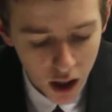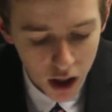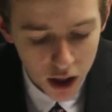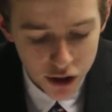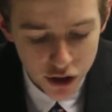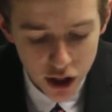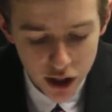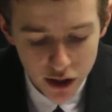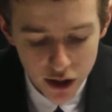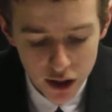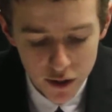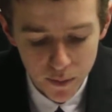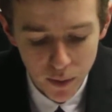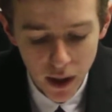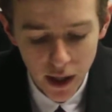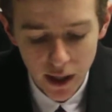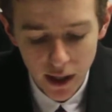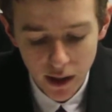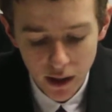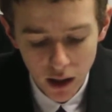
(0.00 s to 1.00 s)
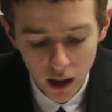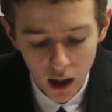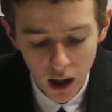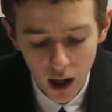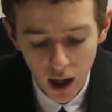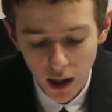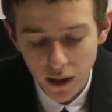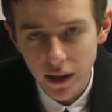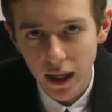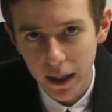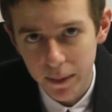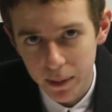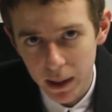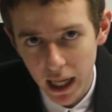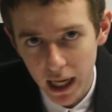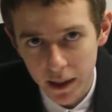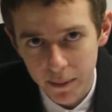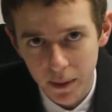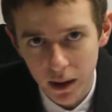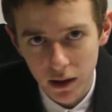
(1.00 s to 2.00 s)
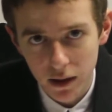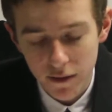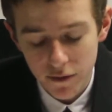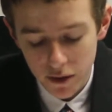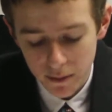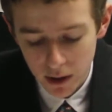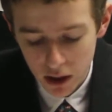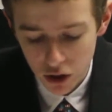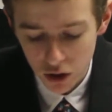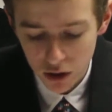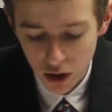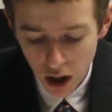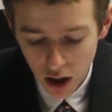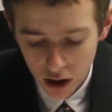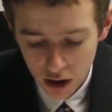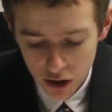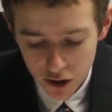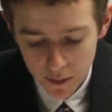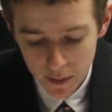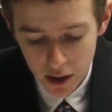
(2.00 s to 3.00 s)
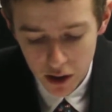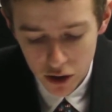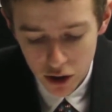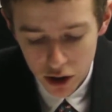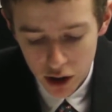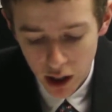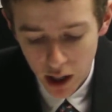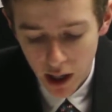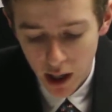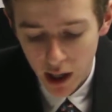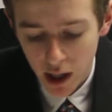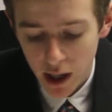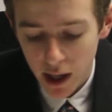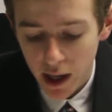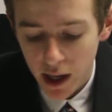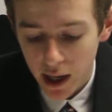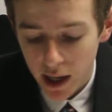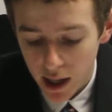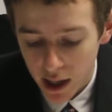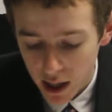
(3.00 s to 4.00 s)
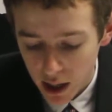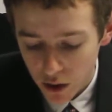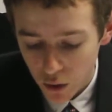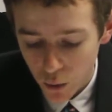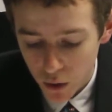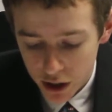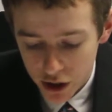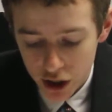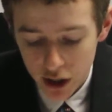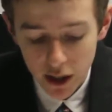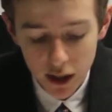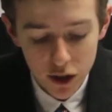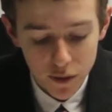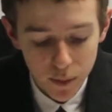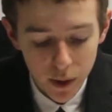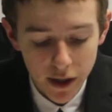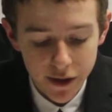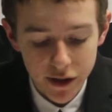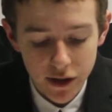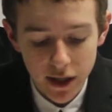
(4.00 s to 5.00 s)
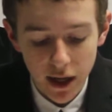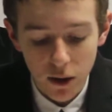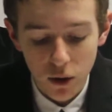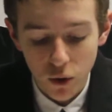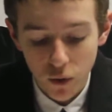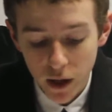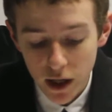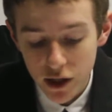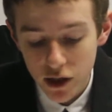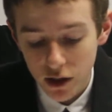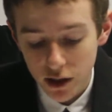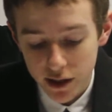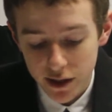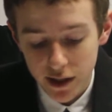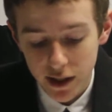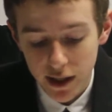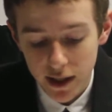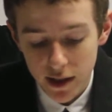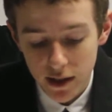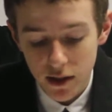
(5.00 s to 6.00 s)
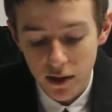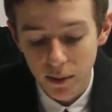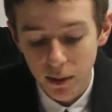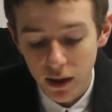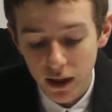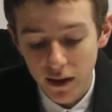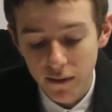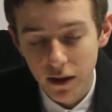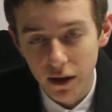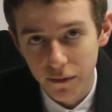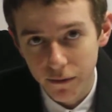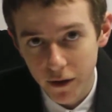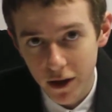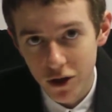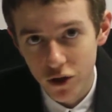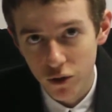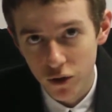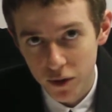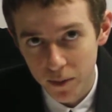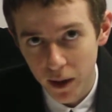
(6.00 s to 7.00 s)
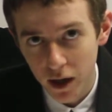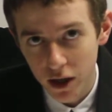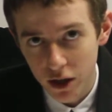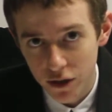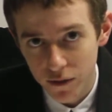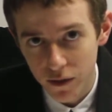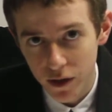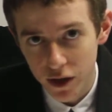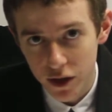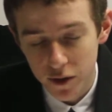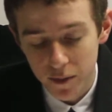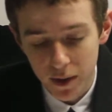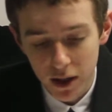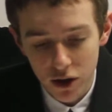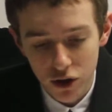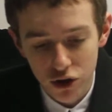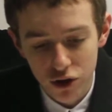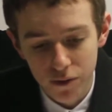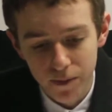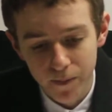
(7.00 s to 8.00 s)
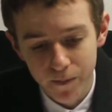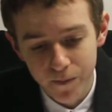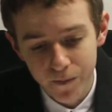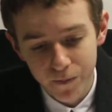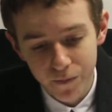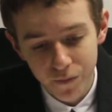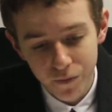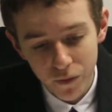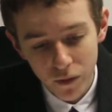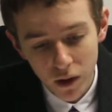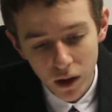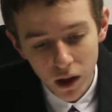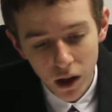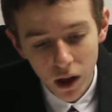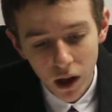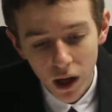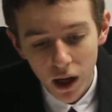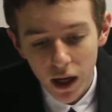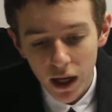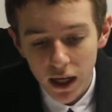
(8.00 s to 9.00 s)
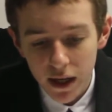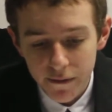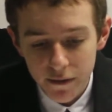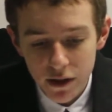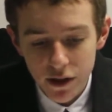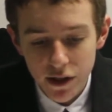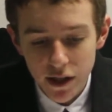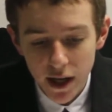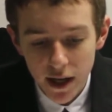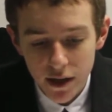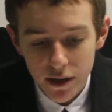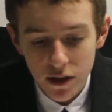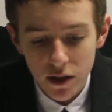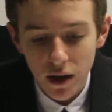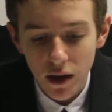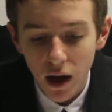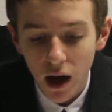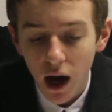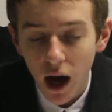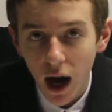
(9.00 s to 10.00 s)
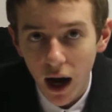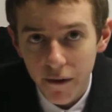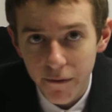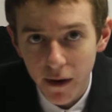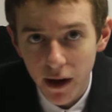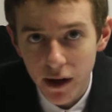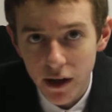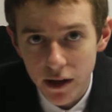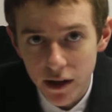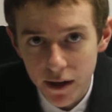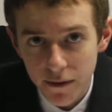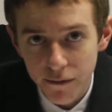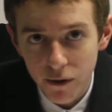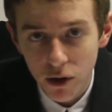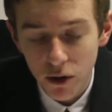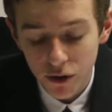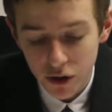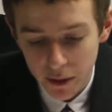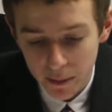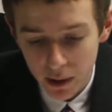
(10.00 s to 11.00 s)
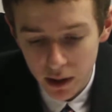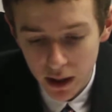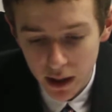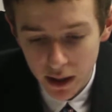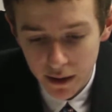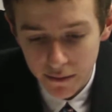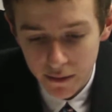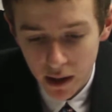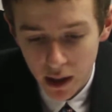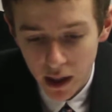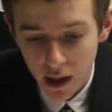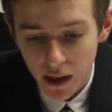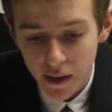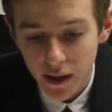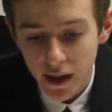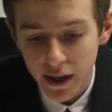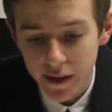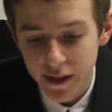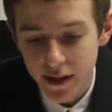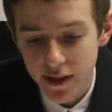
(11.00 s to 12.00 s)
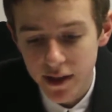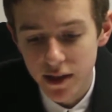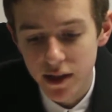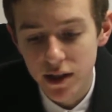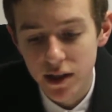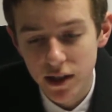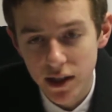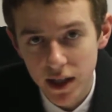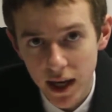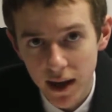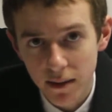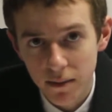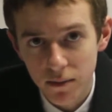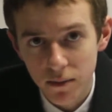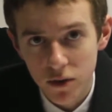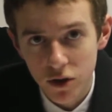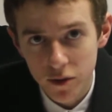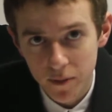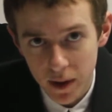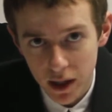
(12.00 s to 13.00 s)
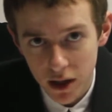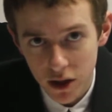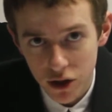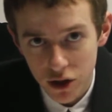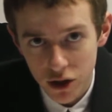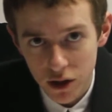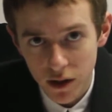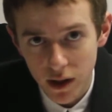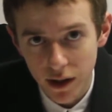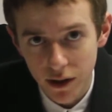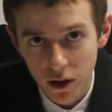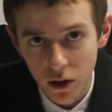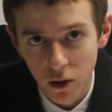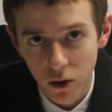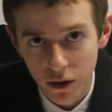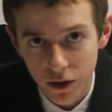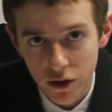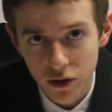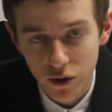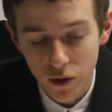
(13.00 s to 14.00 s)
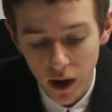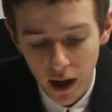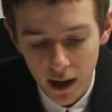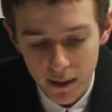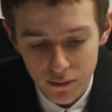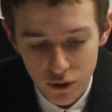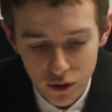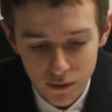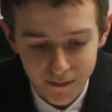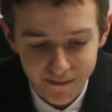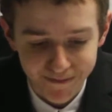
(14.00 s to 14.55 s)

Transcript: Justice Brennan, unlike Blackmun, gives a much longer speech in which he expresses how incredulous it is to believe that Fraser was punished for this speech. He even says, "I find it difficult to believe that this is the same speech that the court describes."